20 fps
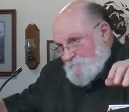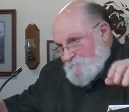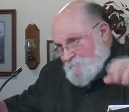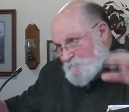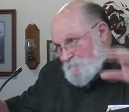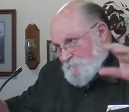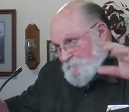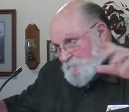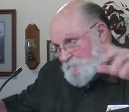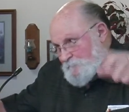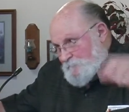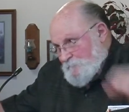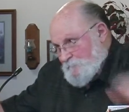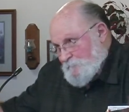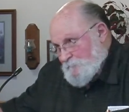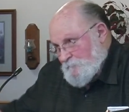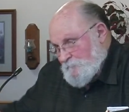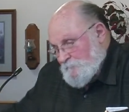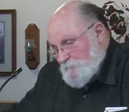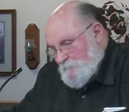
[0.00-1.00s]

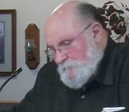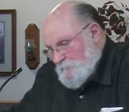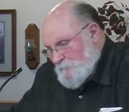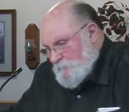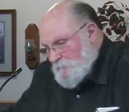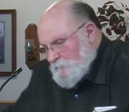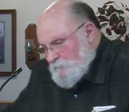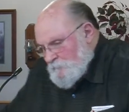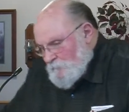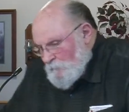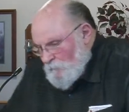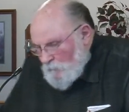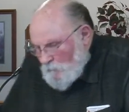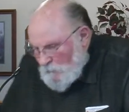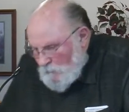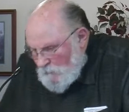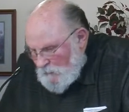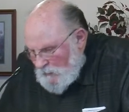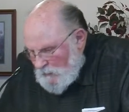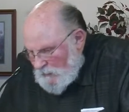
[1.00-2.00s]

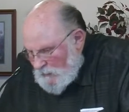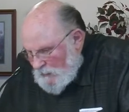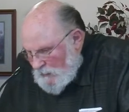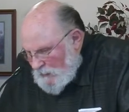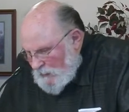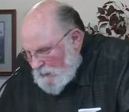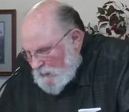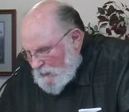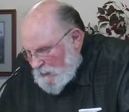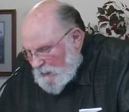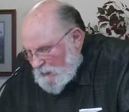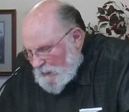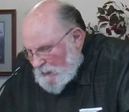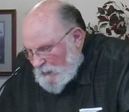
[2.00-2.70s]
No one is speaking in this clip.